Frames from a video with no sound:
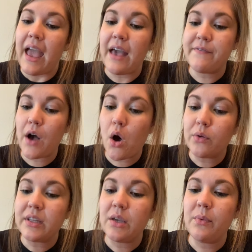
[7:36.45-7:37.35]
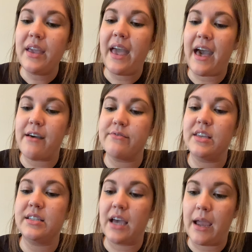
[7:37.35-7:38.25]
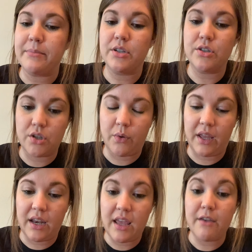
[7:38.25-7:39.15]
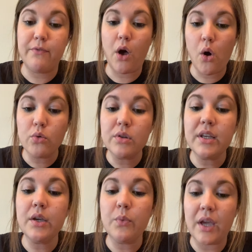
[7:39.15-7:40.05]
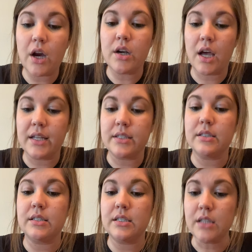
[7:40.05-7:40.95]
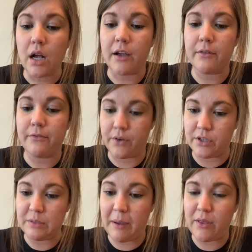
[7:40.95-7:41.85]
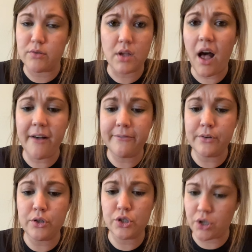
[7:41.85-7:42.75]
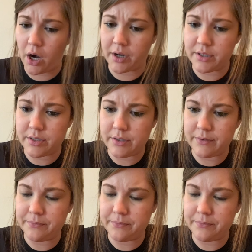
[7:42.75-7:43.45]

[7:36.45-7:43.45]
If only we have the time to do it. If only we are not sunk first by those awful sharks.